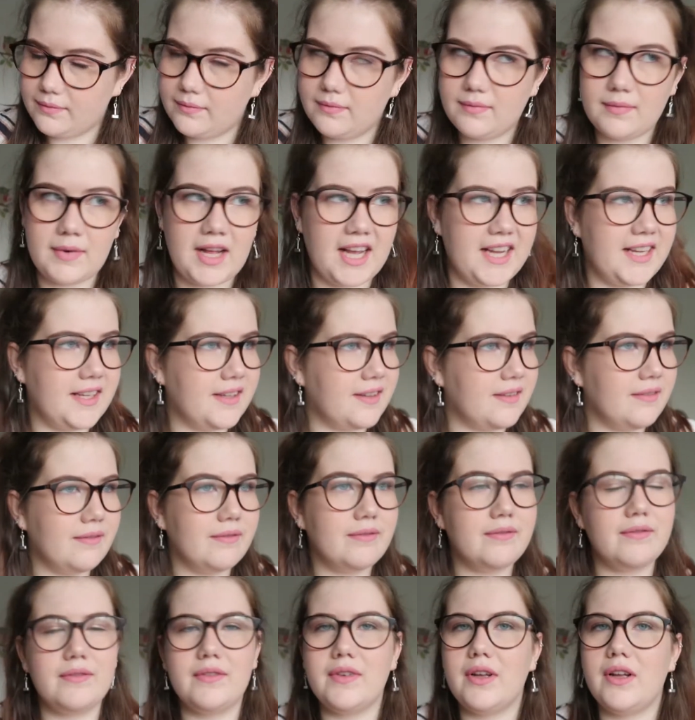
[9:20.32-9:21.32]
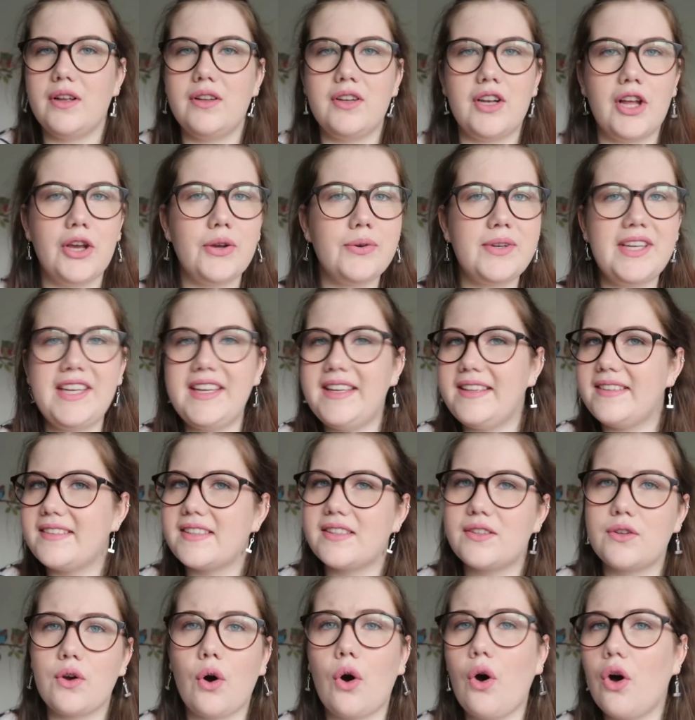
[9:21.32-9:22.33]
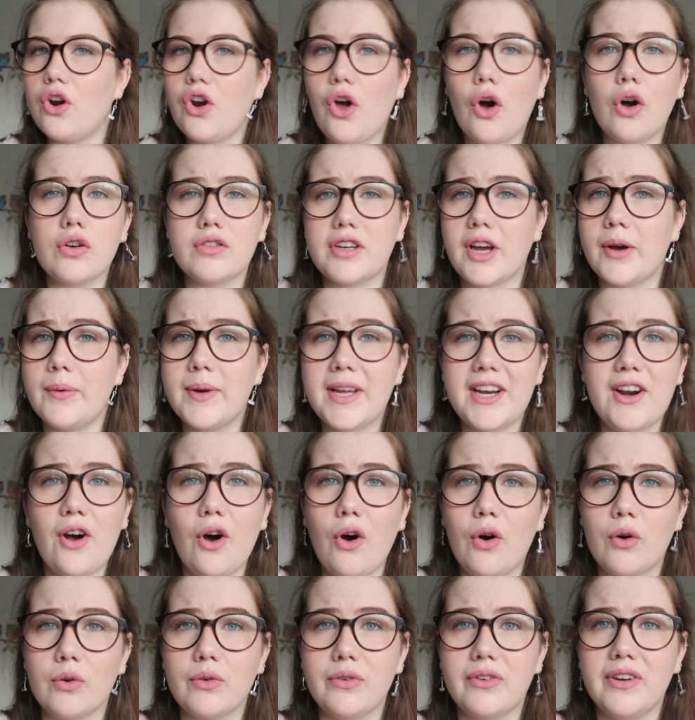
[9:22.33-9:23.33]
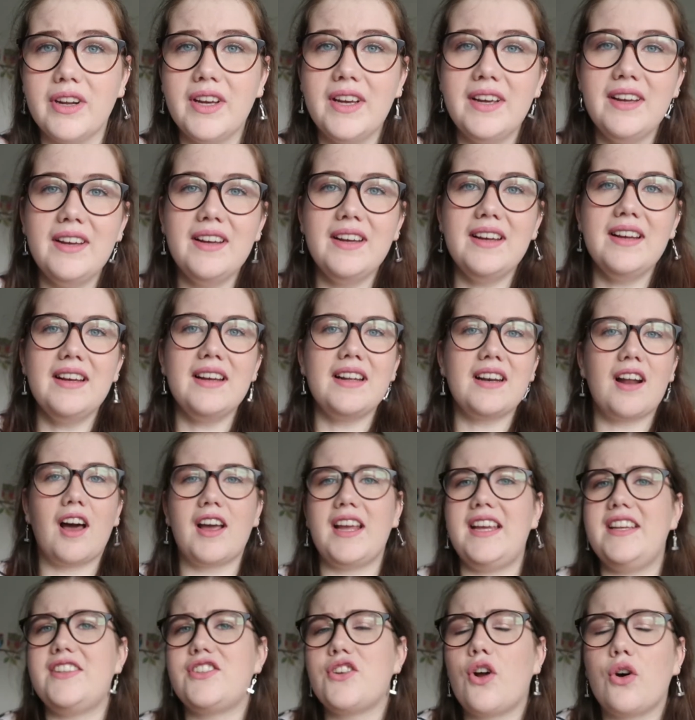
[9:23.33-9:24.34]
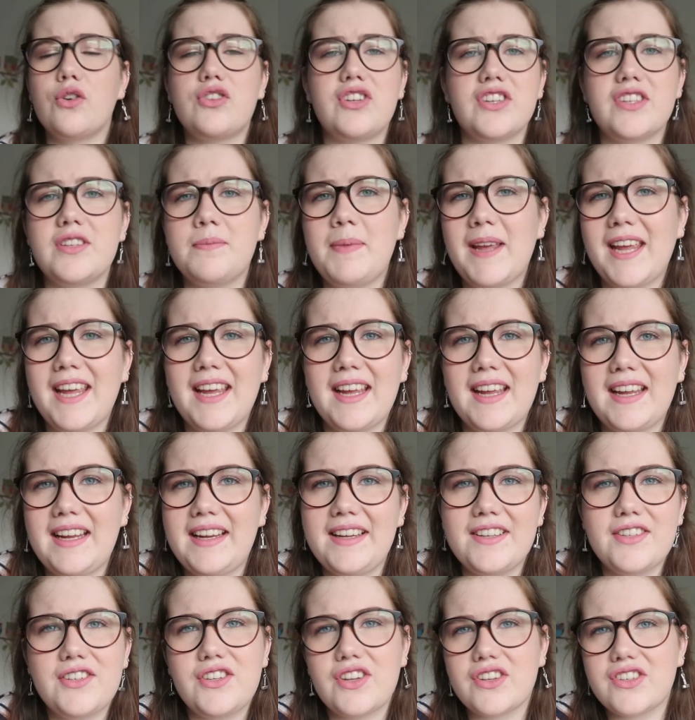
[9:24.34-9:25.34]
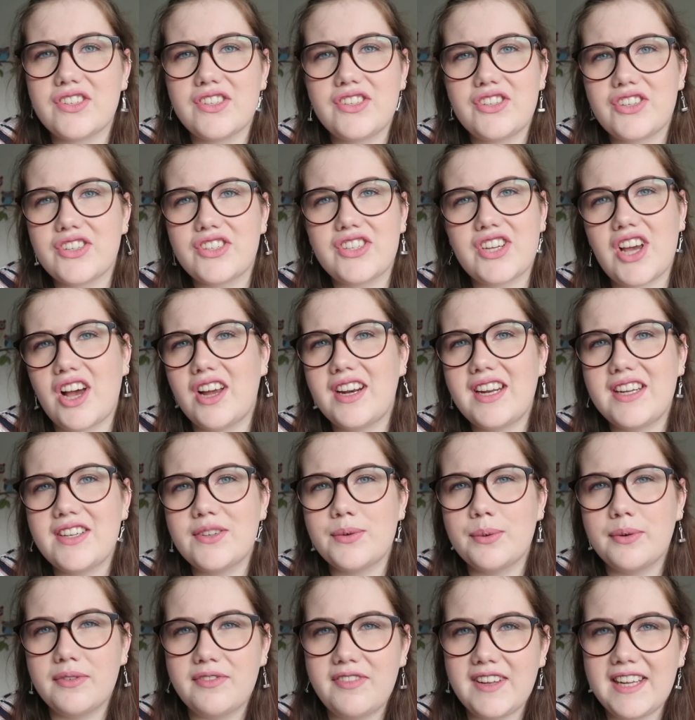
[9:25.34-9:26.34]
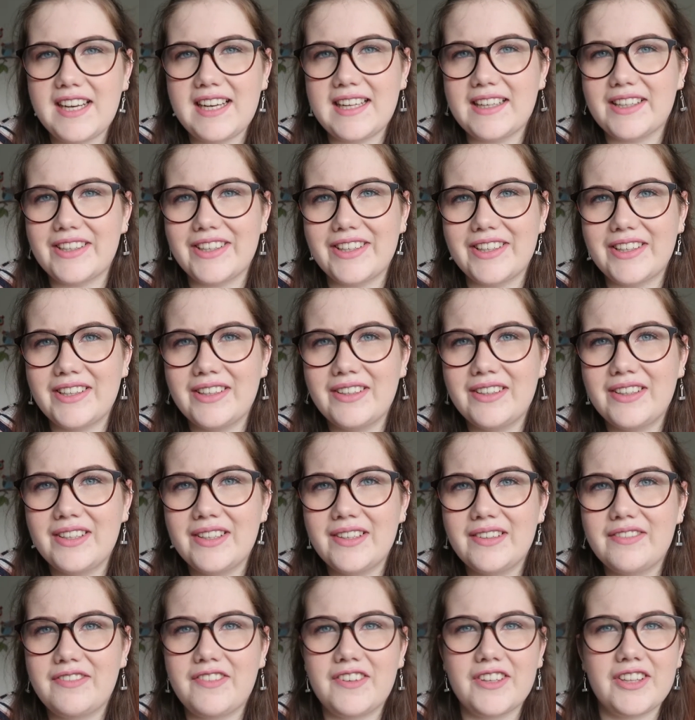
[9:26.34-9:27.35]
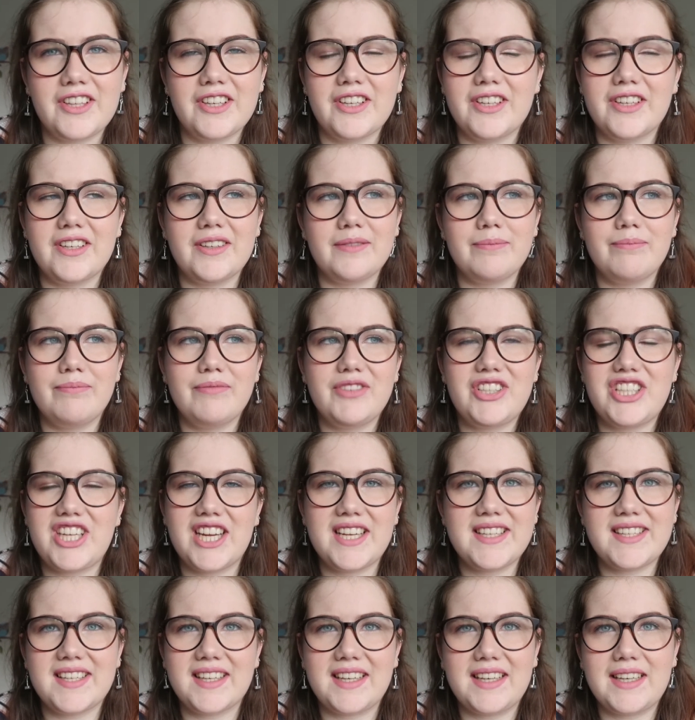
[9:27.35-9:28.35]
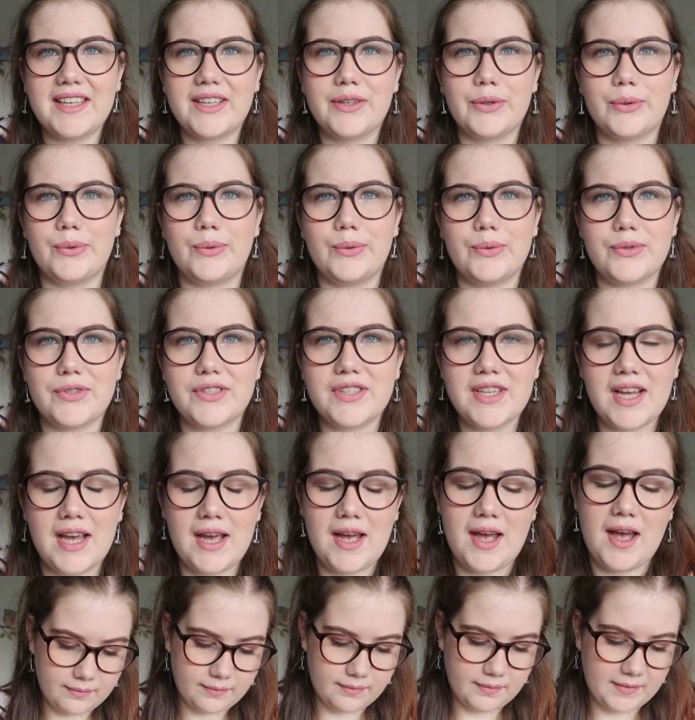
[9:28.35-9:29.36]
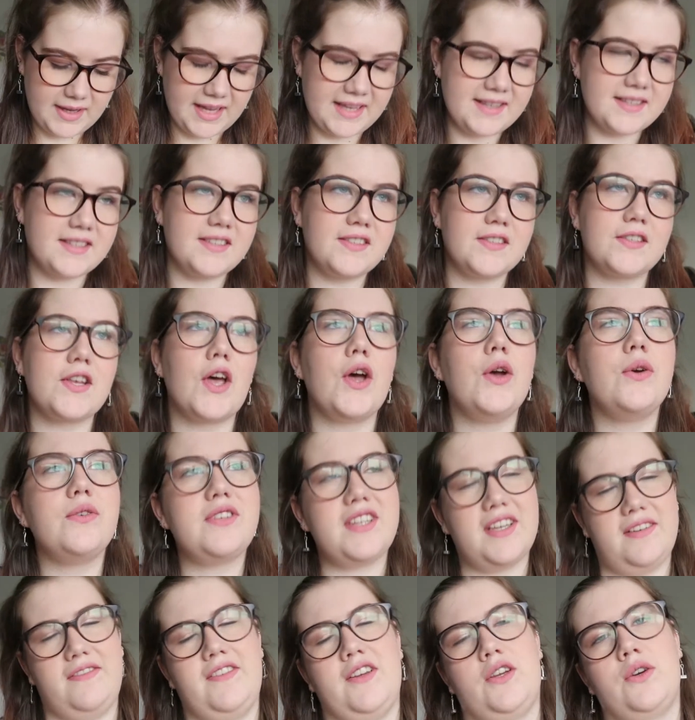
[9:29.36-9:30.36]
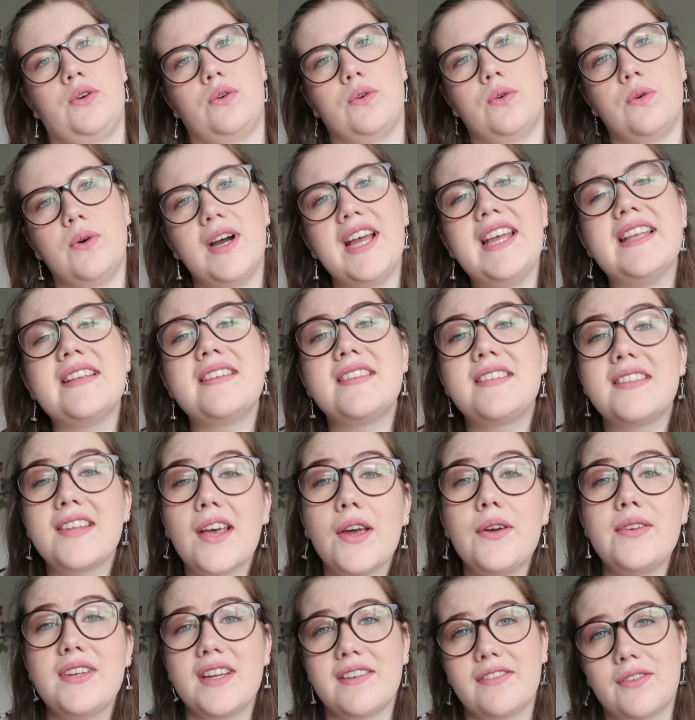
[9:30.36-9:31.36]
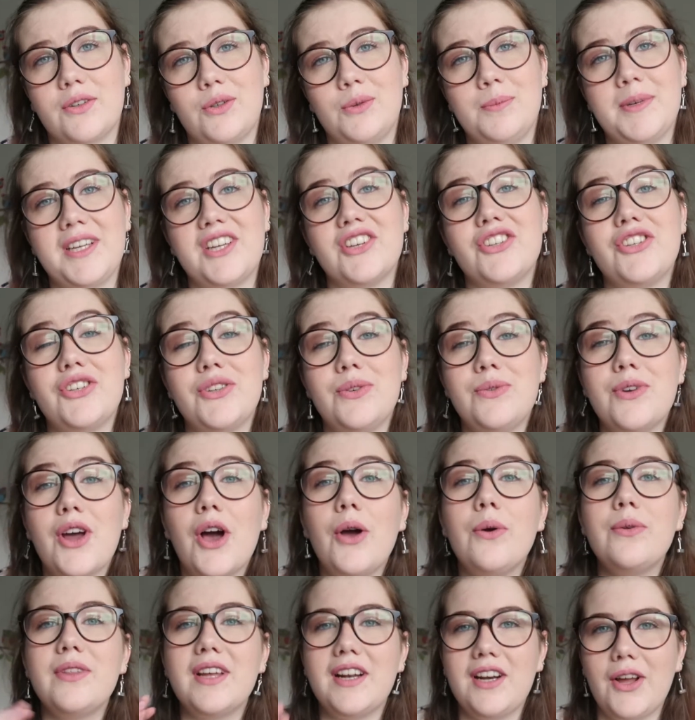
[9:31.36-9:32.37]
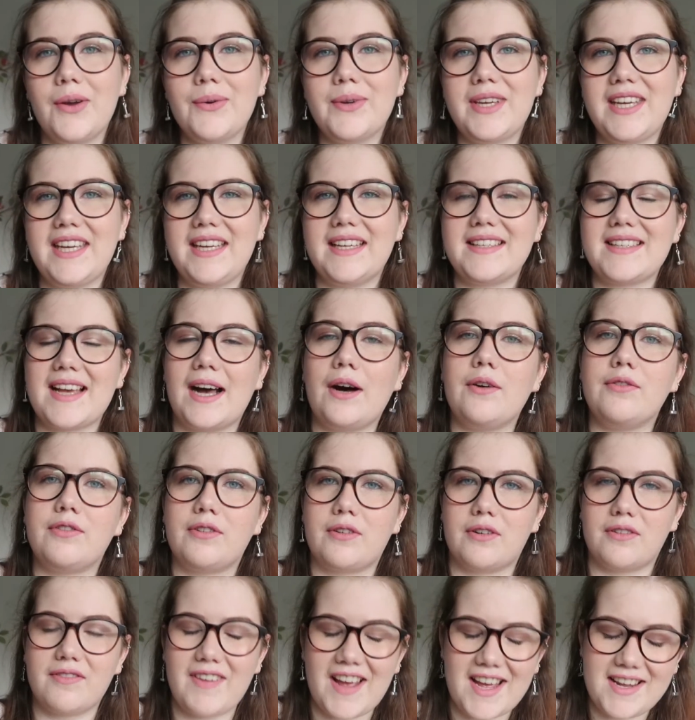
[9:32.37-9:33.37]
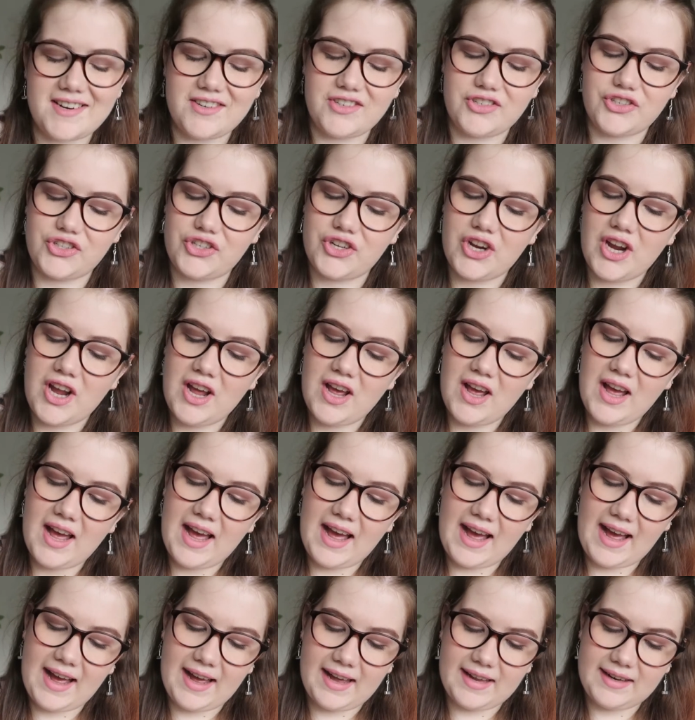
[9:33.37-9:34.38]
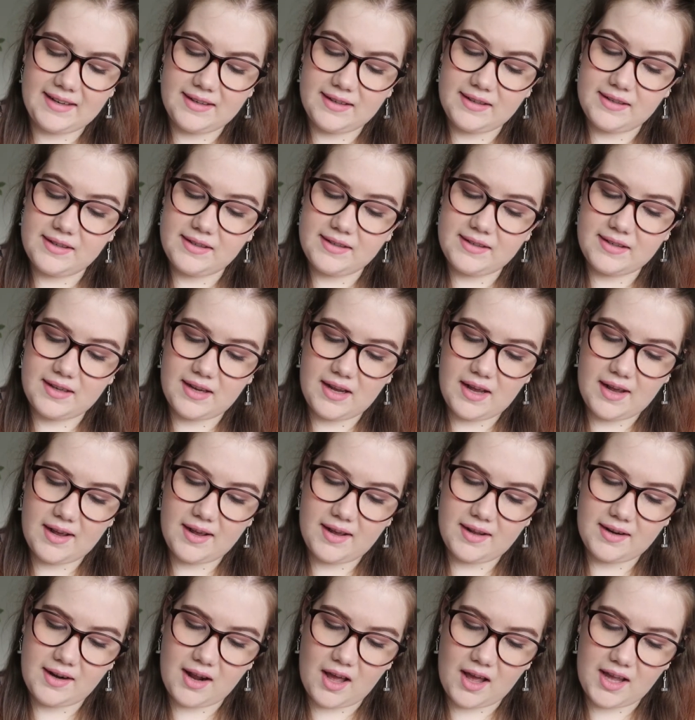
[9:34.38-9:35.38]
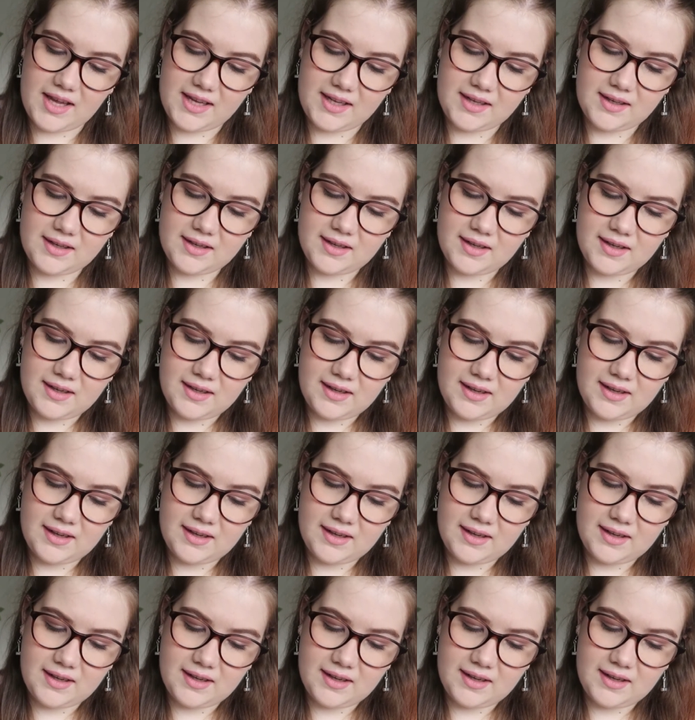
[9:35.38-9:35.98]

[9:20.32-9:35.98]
like, Loki's got a lot going on. Like, he's not just he doesn't just turn into a villain for the shits and giggles. It's so difficult. It's so difficult because you know that Loki is out for revenge, and, like,